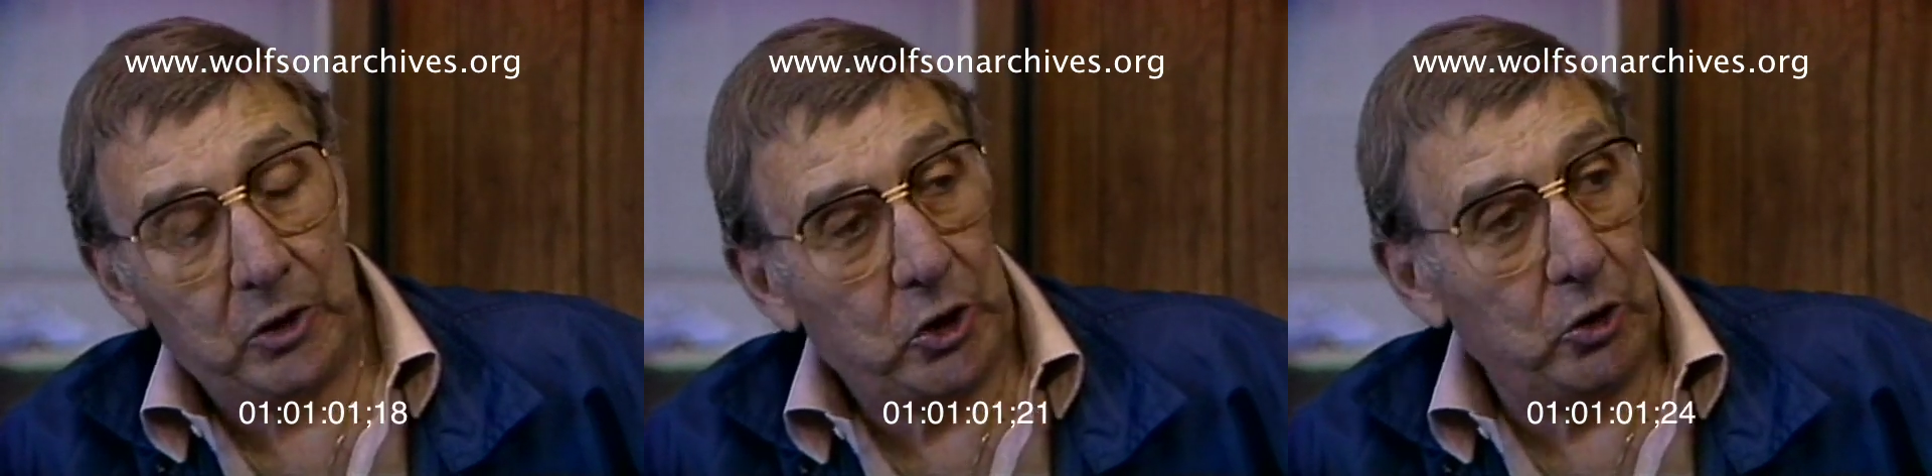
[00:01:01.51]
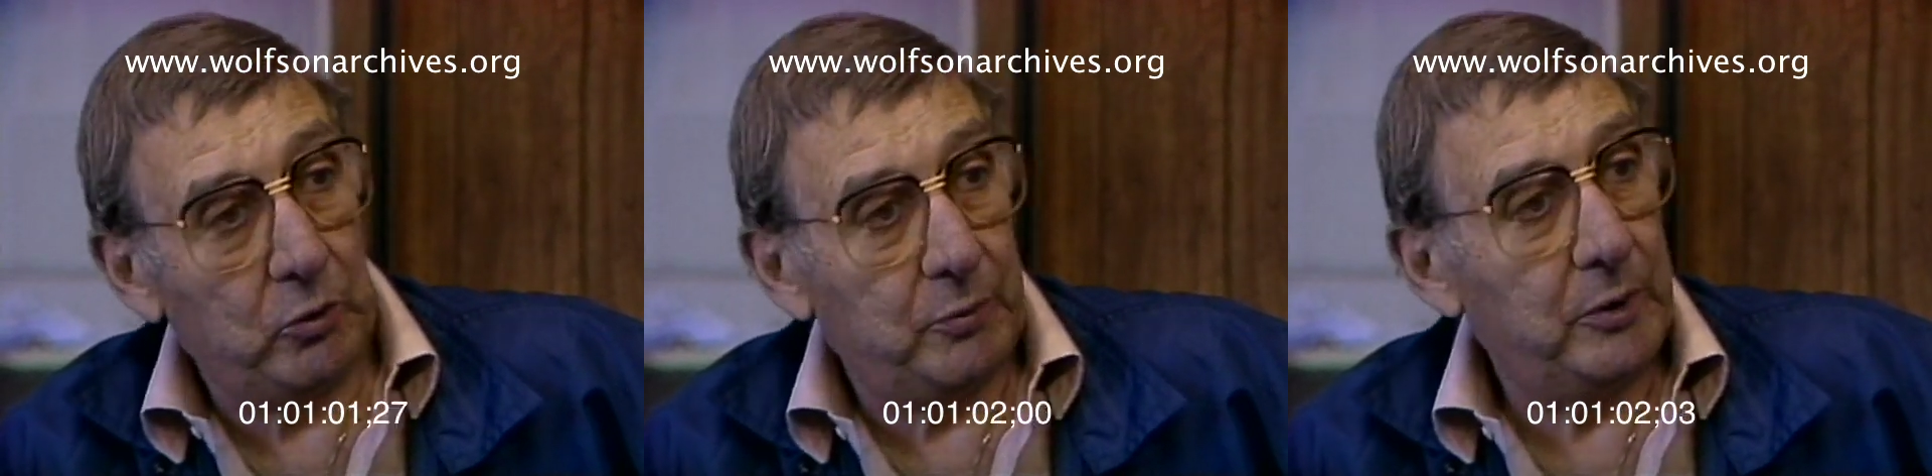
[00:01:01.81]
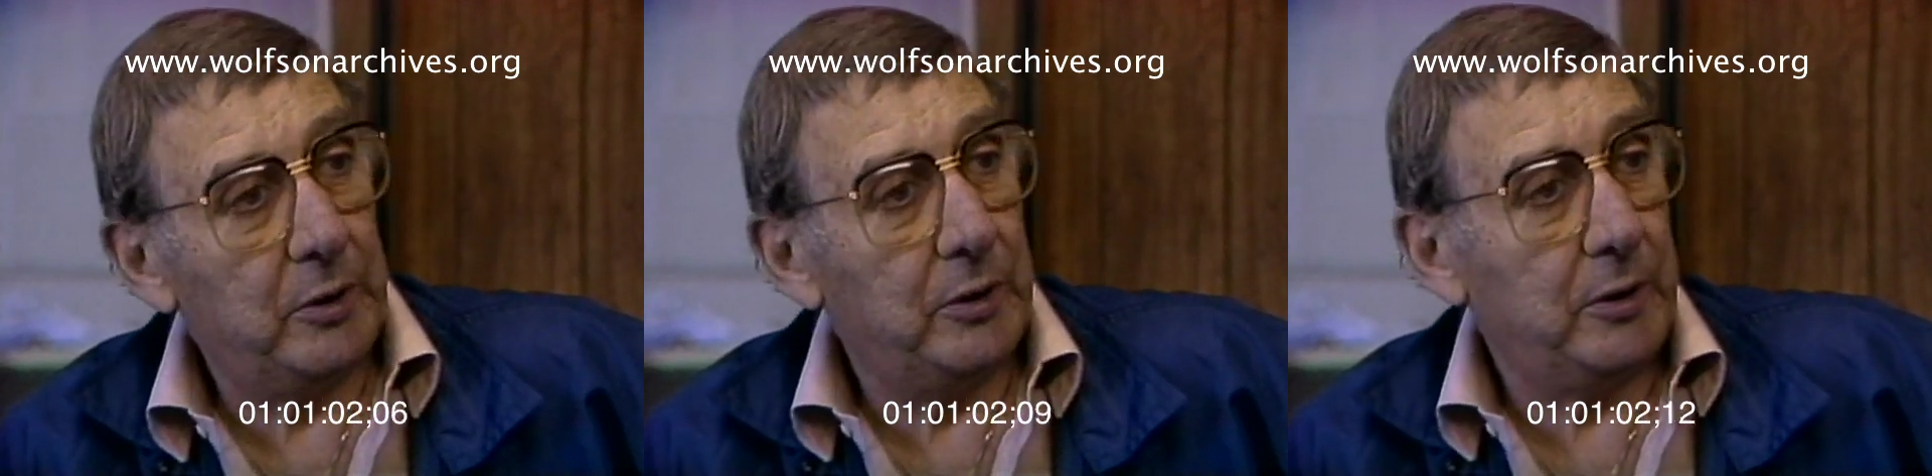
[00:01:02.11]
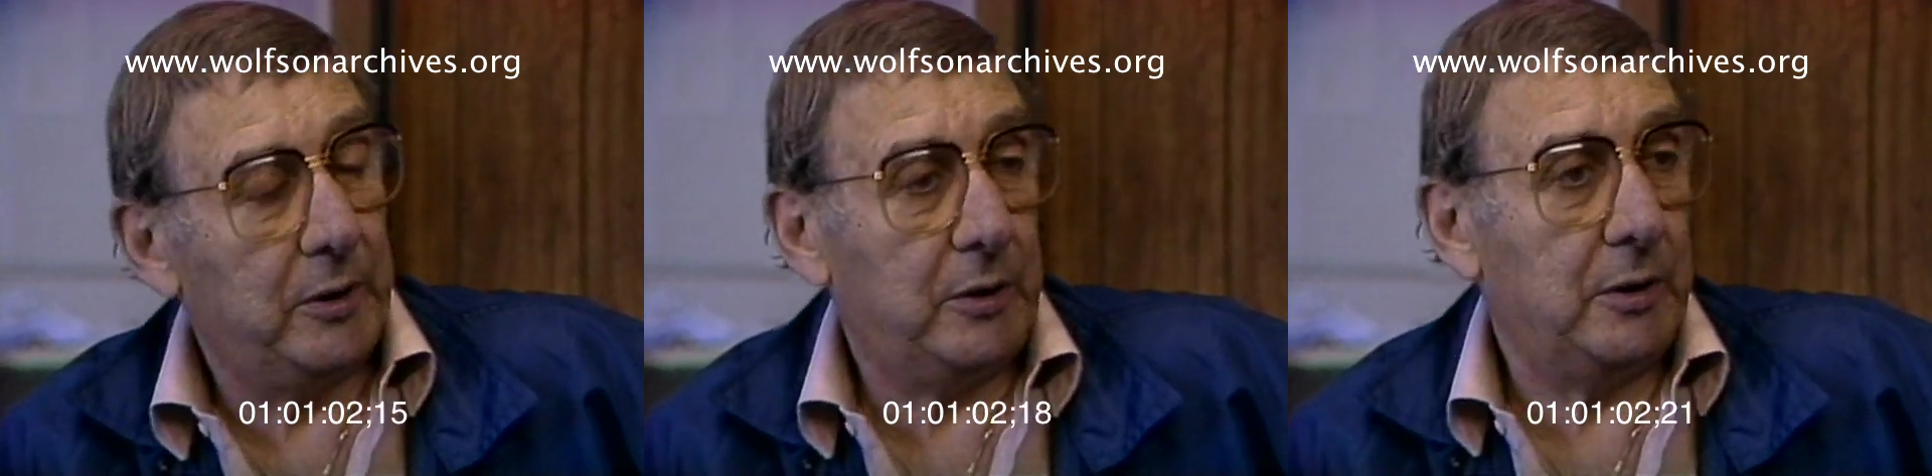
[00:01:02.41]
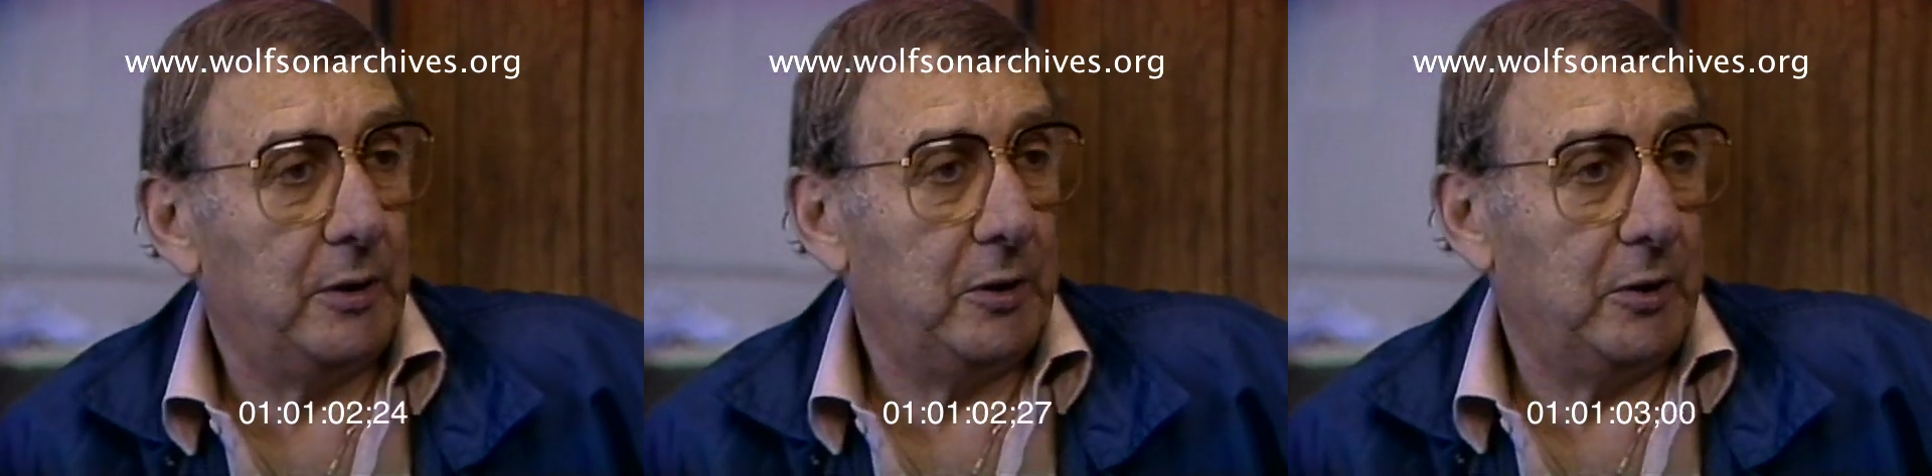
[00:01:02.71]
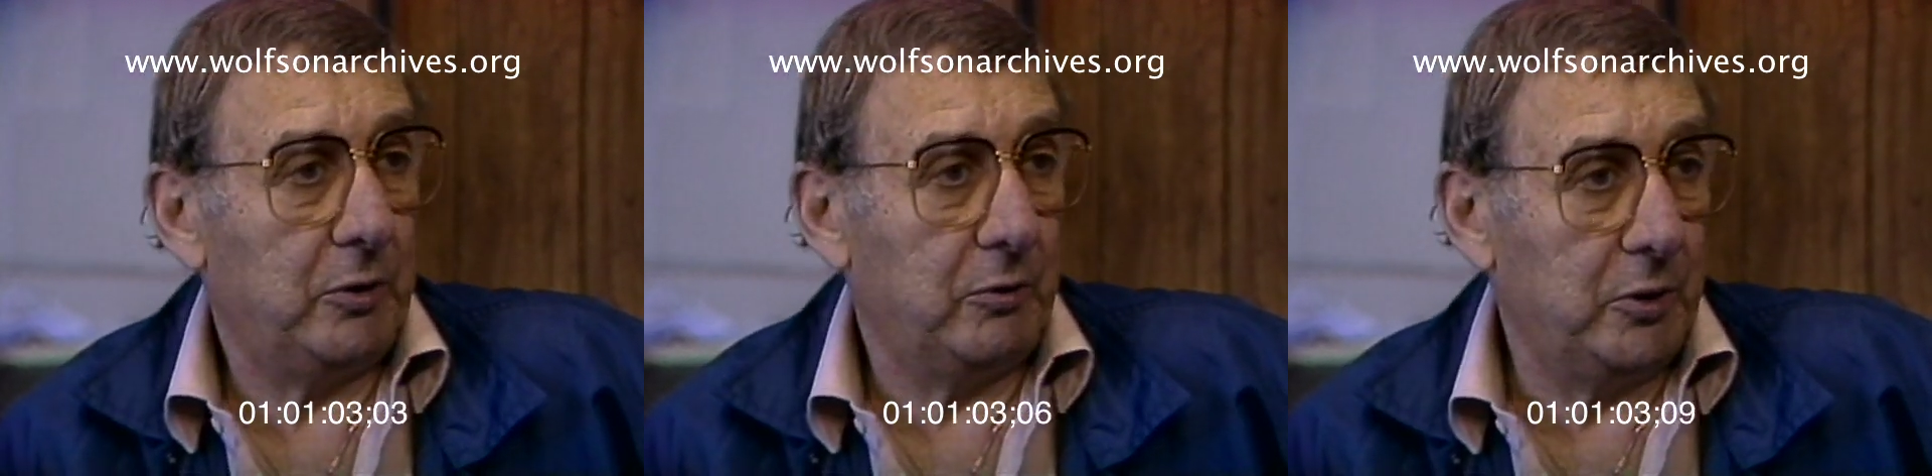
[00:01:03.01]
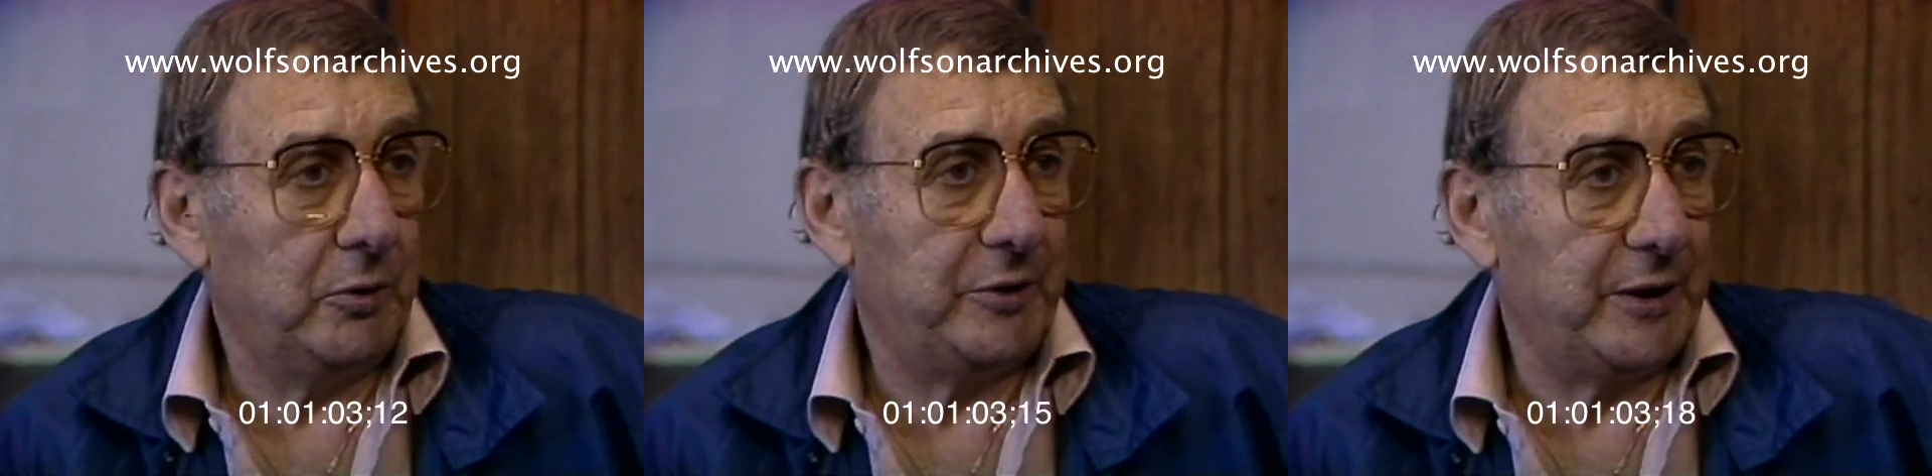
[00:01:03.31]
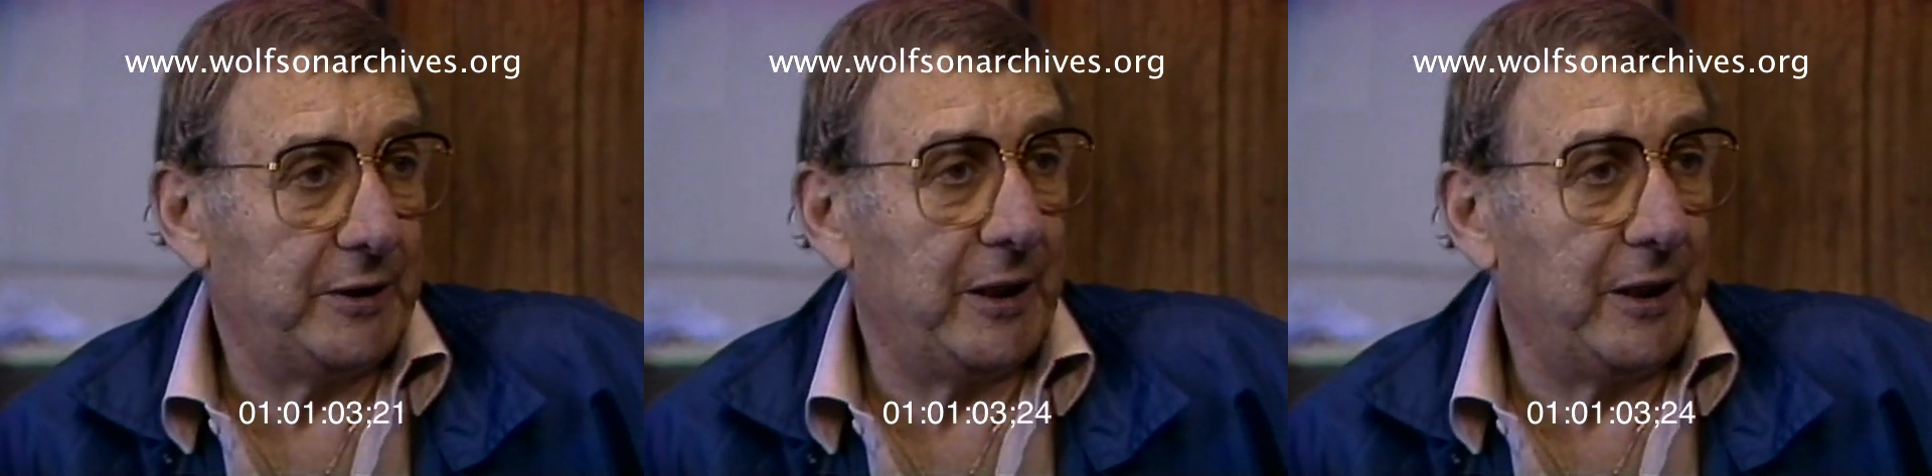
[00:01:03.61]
cube, it, you lose the